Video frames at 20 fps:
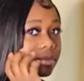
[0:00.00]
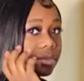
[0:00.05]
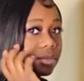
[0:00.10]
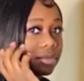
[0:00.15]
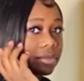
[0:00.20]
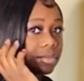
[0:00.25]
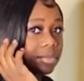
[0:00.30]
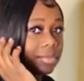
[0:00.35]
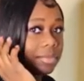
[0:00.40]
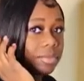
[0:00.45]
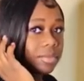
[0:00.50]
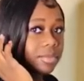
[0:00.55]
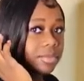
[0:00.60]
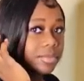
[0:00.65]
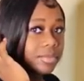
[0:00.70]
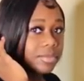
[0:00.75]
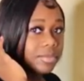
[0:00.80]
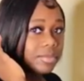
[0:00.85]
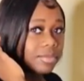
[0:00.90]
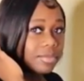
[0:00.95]

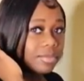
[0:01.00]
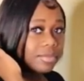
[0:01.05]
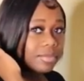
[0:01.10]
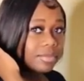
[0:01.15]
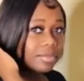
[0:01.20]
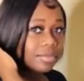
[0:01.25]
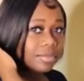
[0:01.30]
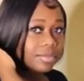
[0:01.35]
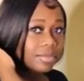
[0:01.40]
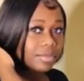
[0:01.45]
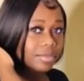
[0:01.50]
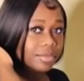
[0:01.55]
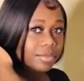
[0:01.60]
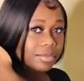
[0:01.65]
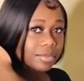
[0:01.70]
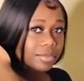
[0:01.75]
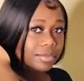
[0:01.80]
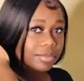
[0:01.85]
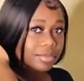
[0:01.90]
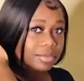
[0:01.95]

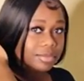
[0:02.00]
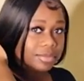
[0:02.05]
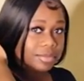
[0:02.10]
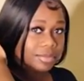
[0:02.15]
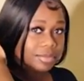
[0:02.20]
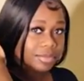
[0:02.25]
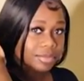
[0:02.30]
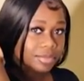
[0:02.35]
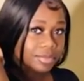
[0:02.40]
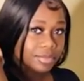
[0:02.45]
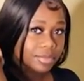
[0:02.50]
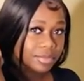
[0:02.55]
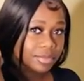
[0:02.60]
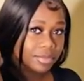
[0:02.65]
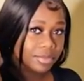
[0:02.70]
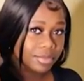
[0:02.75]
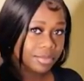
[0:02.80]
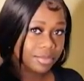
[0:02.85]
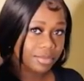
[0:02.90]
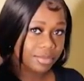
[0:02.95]

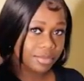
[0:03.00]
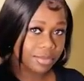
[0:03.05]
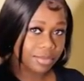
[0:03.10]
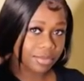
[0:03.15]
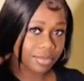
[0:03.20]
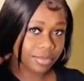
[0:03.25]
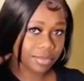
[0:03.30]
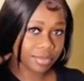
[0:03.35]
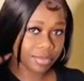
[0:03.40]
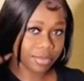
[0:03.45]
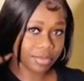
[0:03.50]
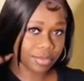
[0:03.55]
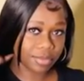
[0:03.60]
No one is speaking in this clip.